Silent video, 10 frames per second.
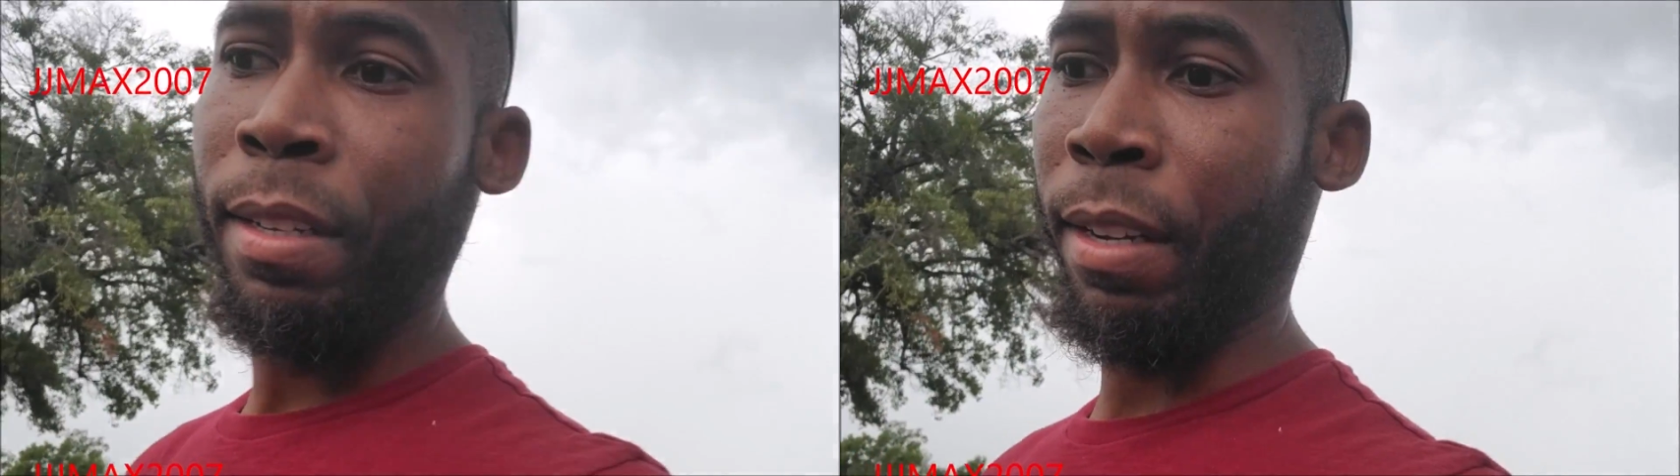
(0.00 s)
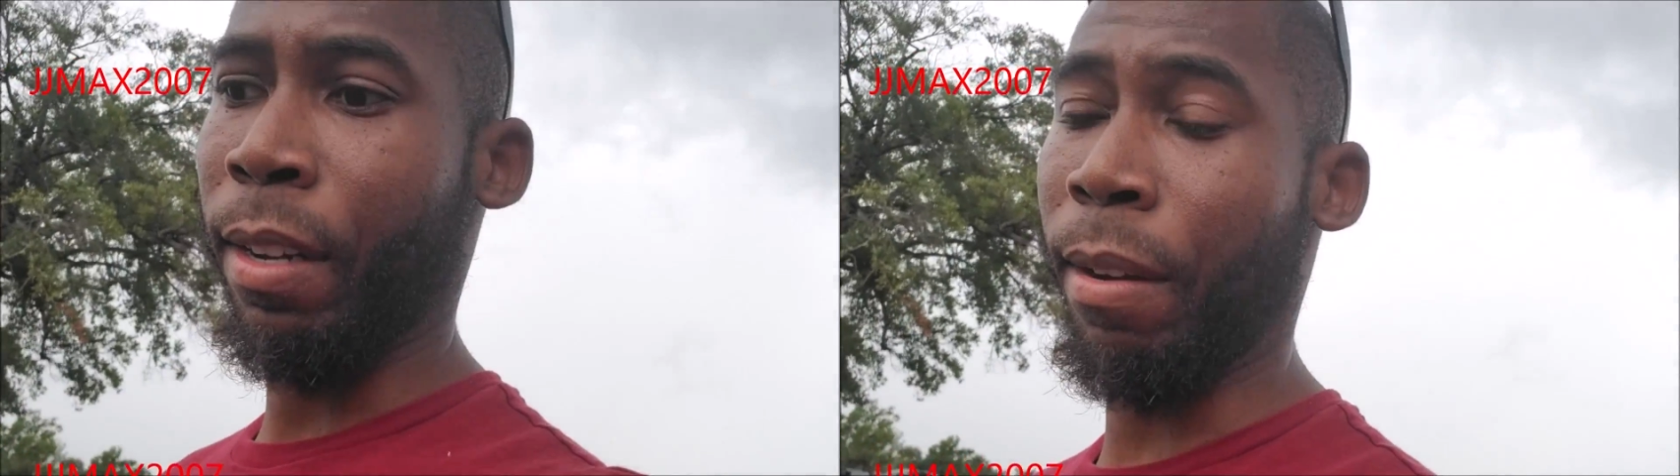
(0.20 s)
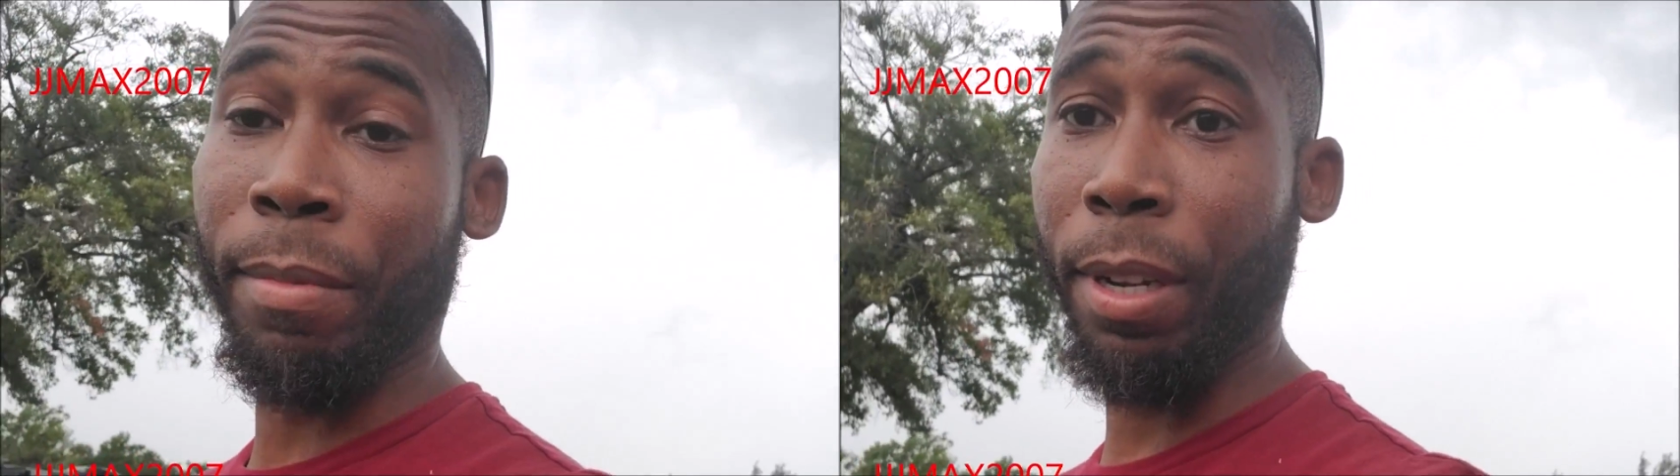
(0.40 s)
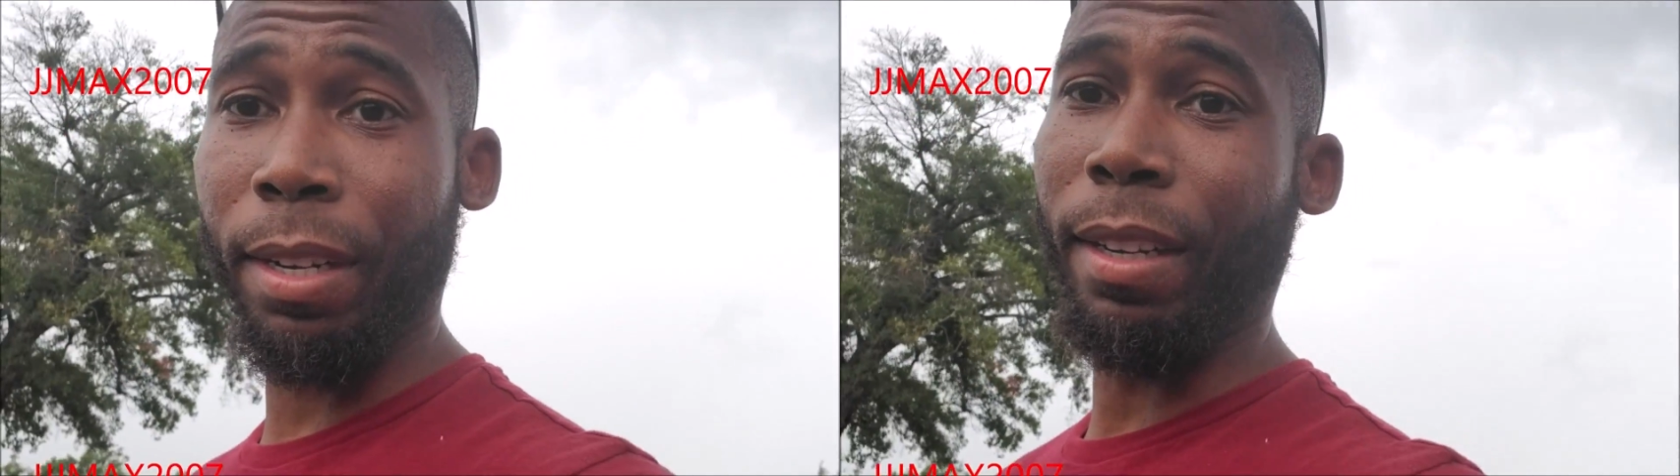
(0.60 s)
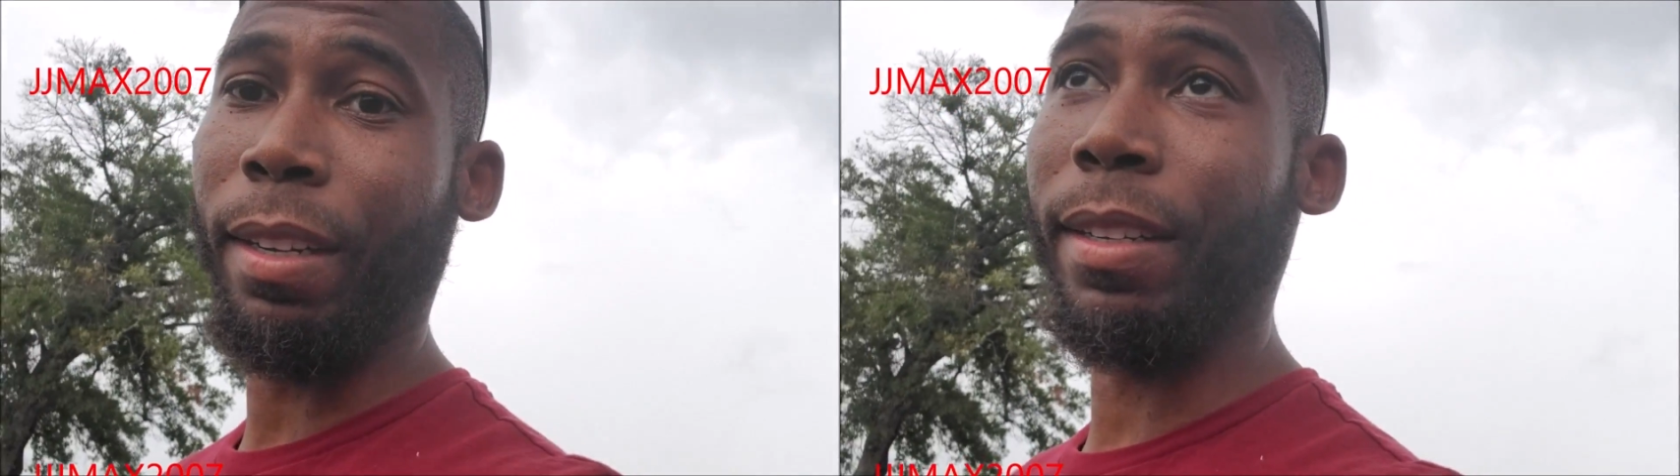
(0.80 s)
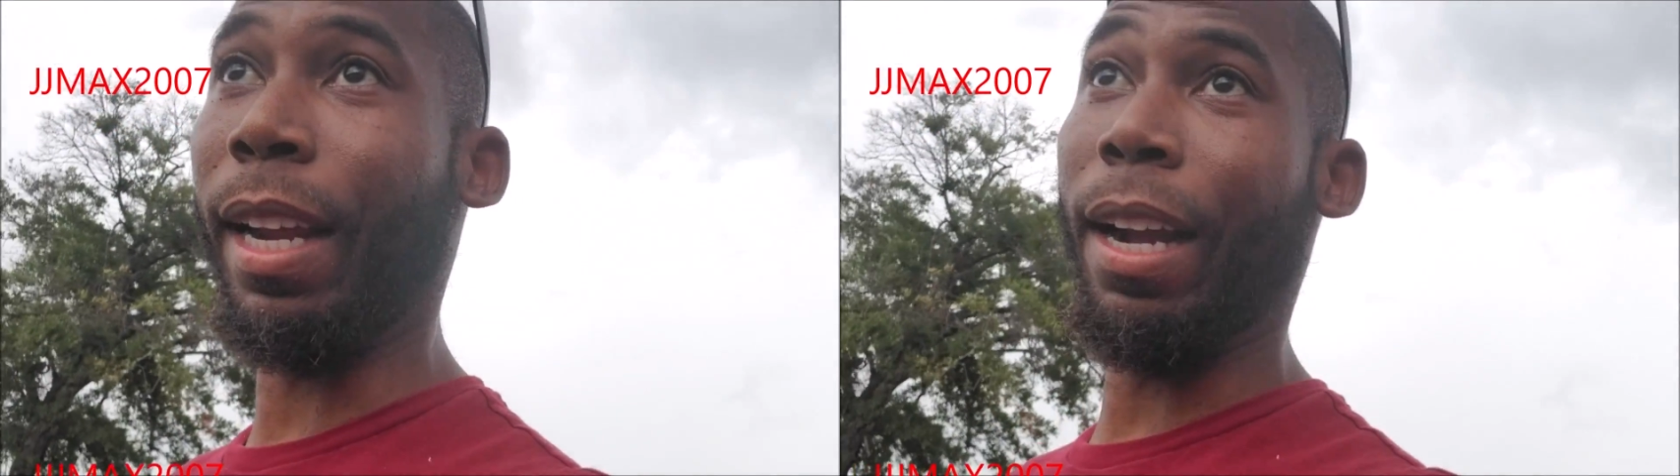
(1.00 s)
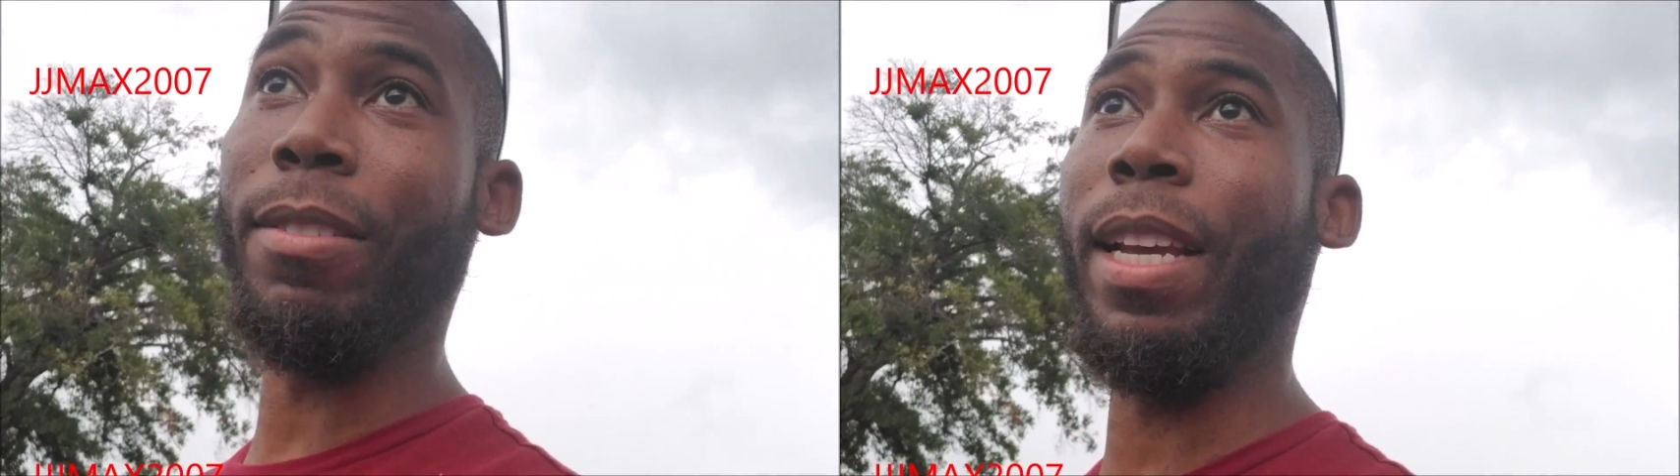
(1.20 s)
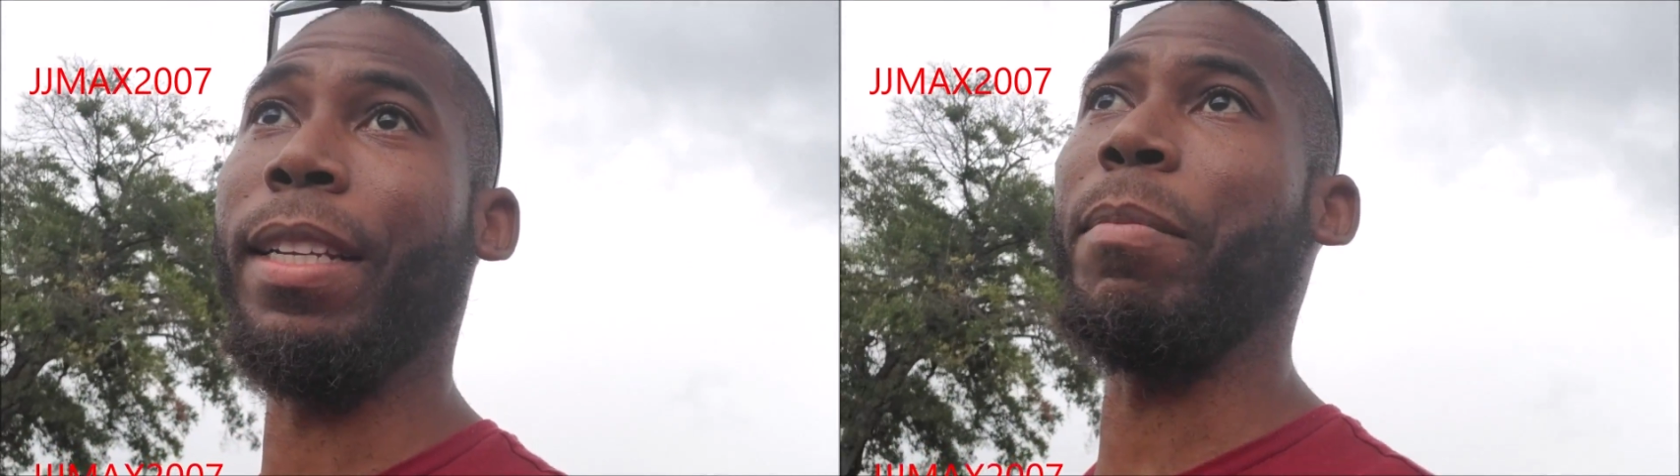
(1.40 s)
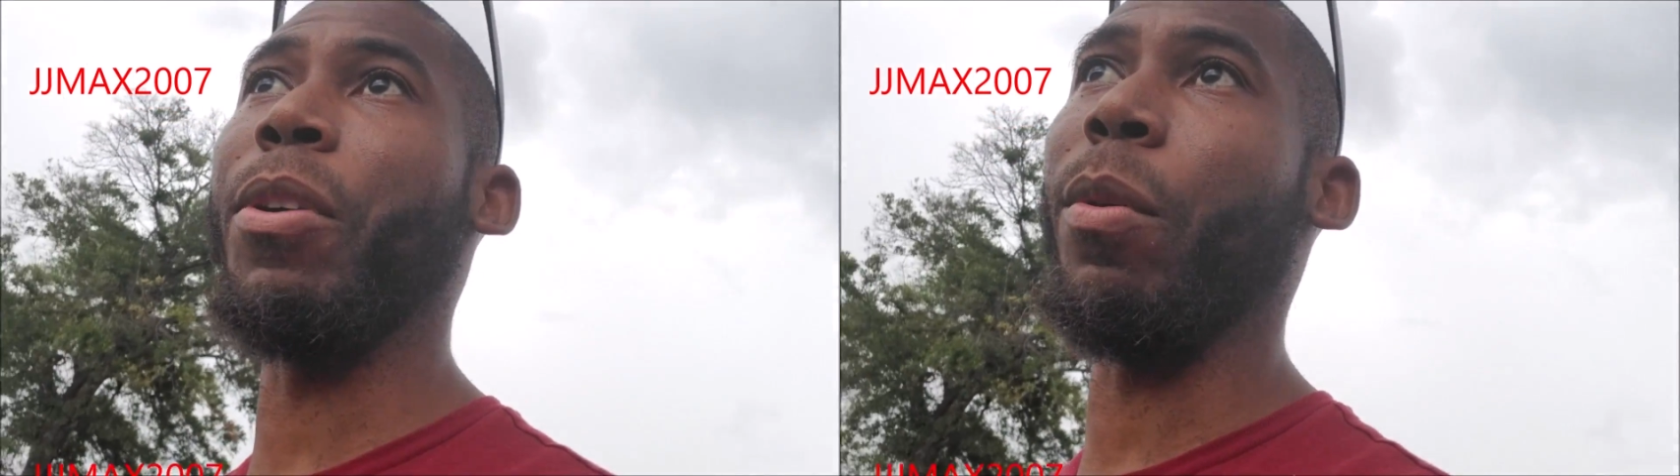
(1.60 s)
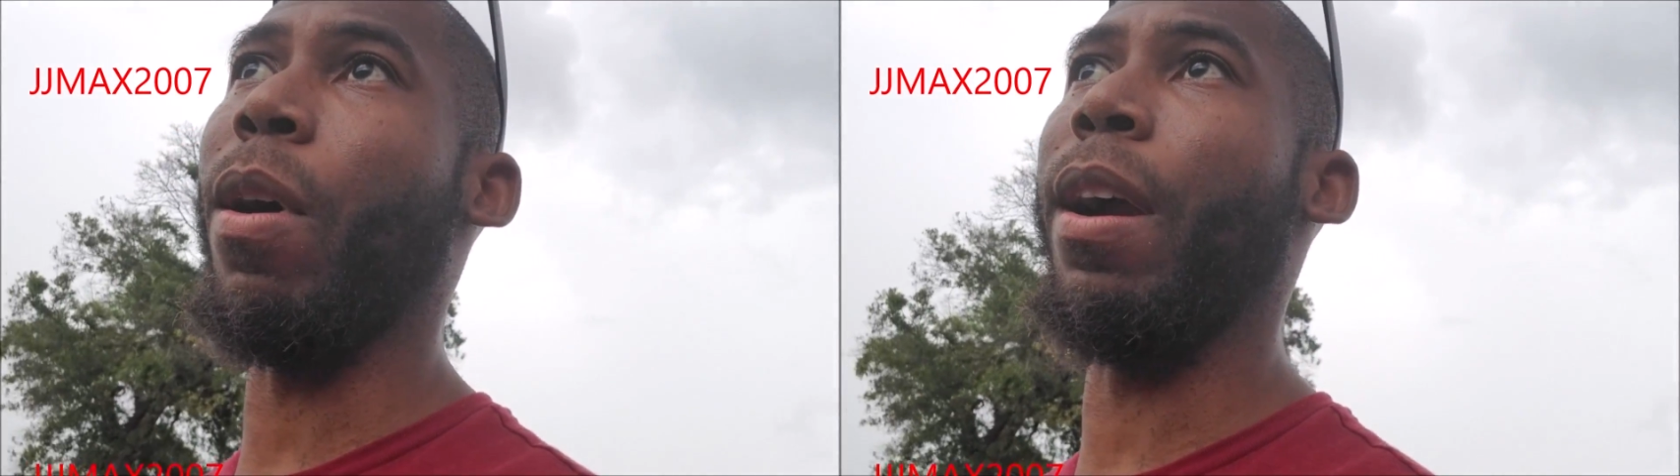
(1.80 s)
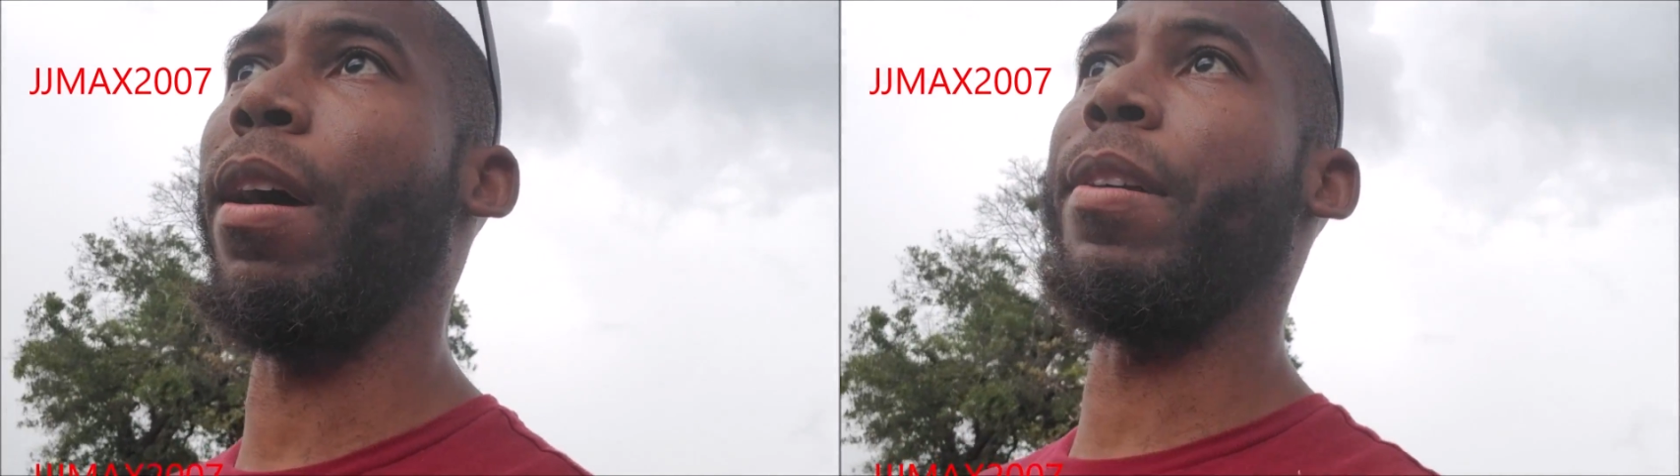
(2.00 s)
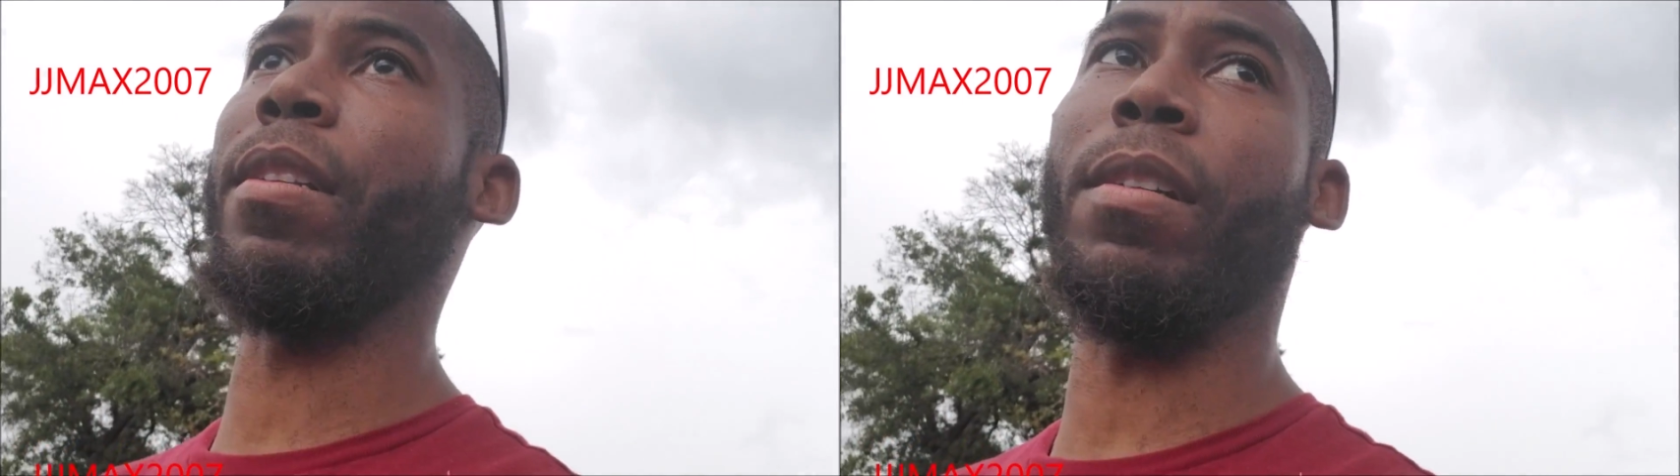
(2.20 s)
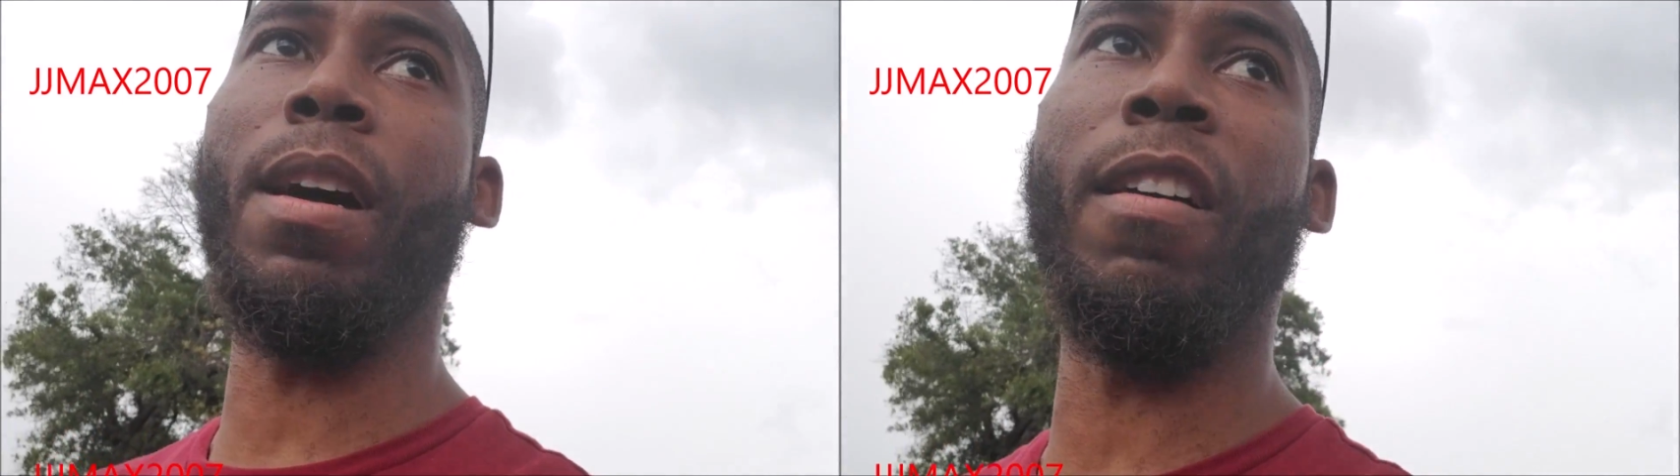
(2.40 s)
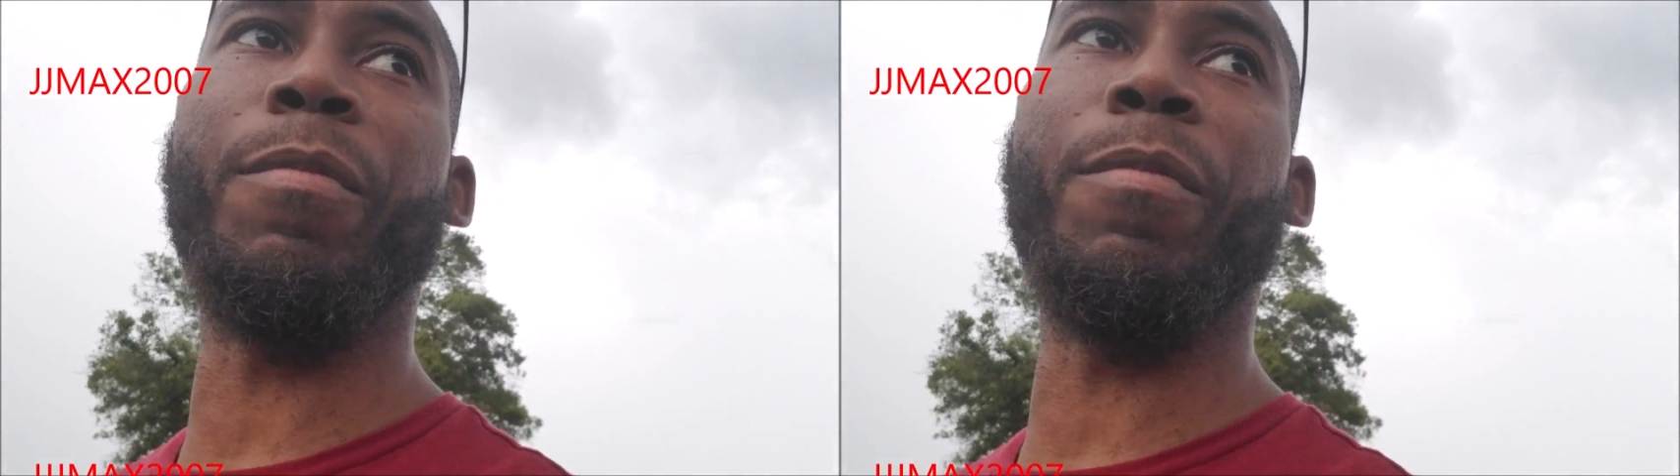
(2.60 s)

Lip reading: I'm good. Like, I'll take the motor wire harness off,